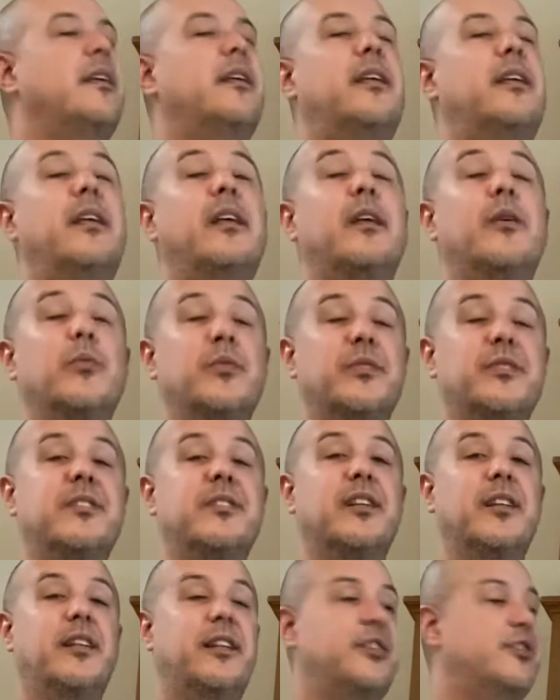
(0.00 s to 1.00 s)
It was
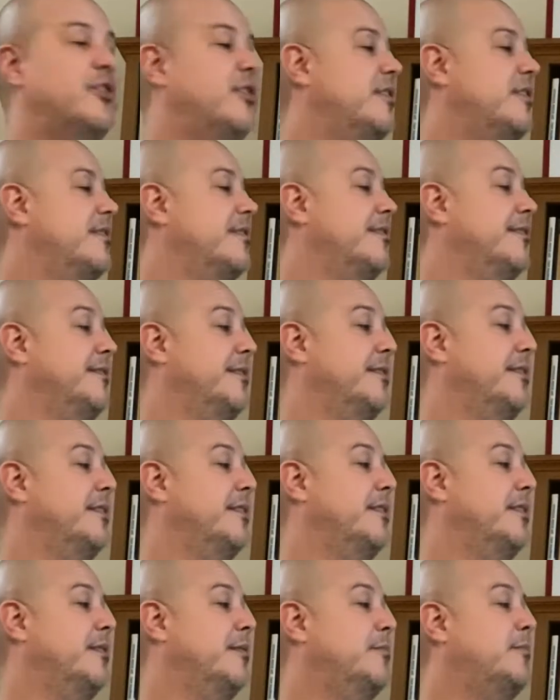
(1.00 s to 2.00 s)
delicious.
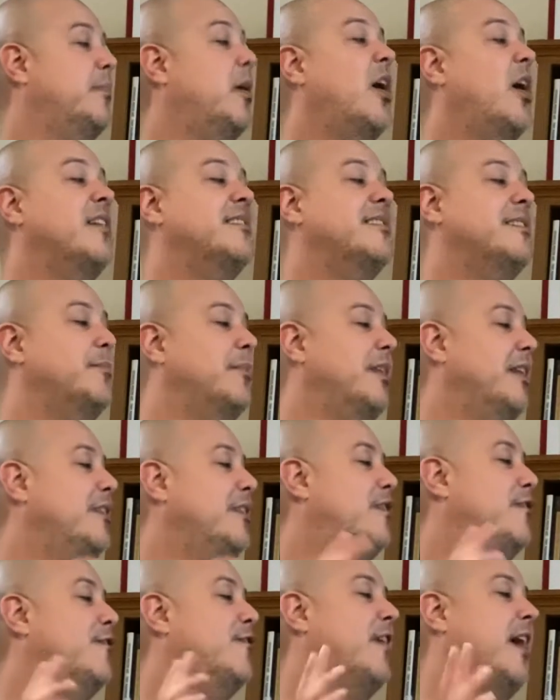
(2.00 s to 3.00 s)
Possibly
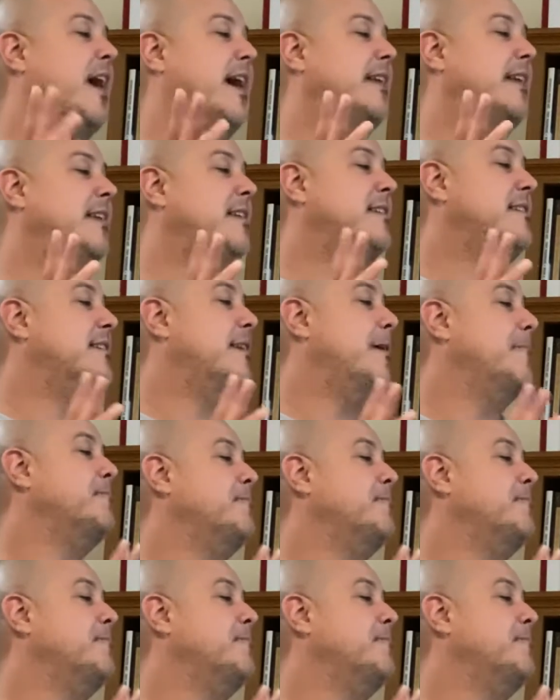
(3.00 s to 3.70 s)
the finest,